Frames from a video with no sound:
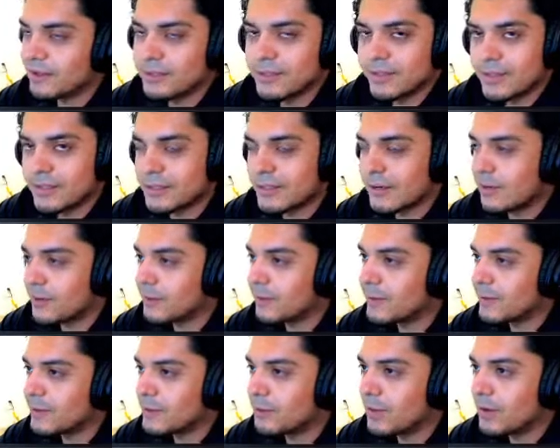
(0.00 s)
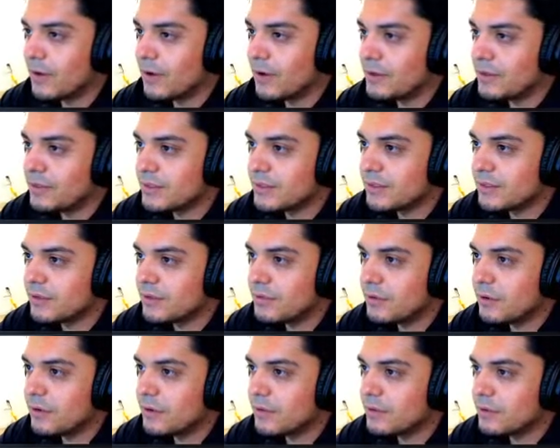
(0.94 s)
like Starburst, to be honest.
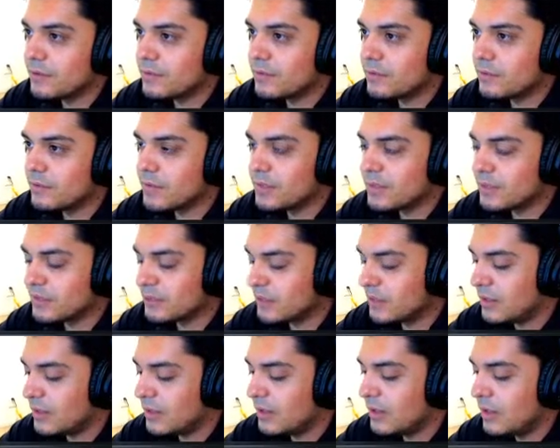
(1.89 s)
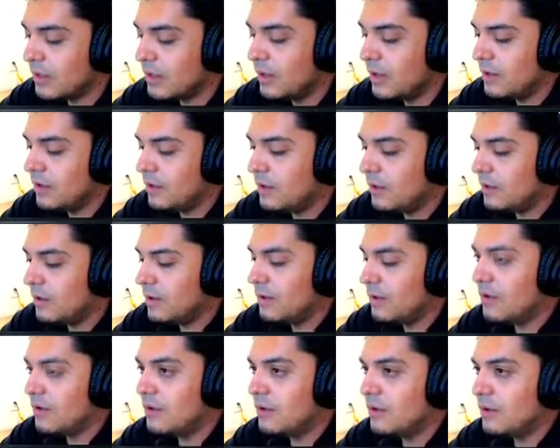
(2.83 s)
Varying the force
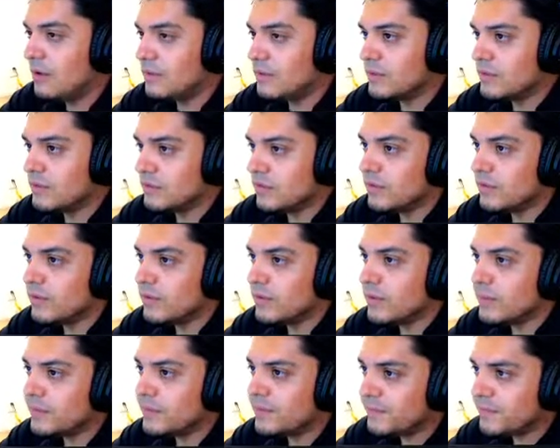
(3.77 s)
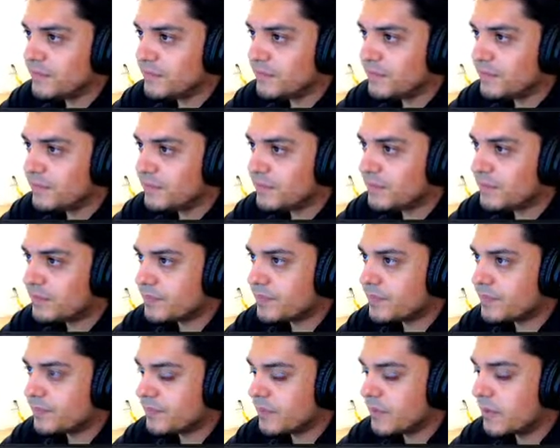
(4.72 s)
of a solenoid.
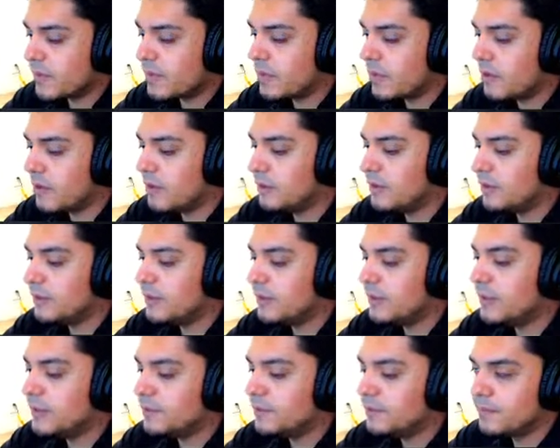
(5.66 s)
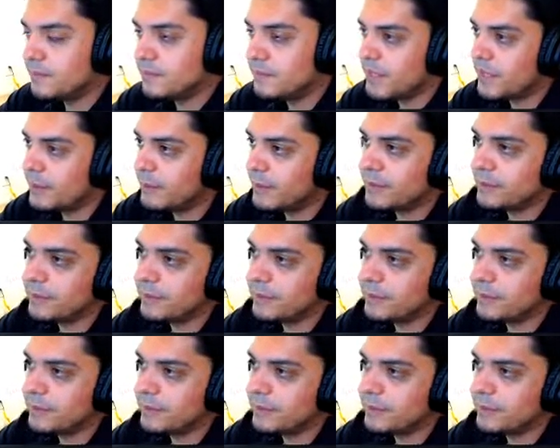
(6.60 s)
Or do we know? Maybe.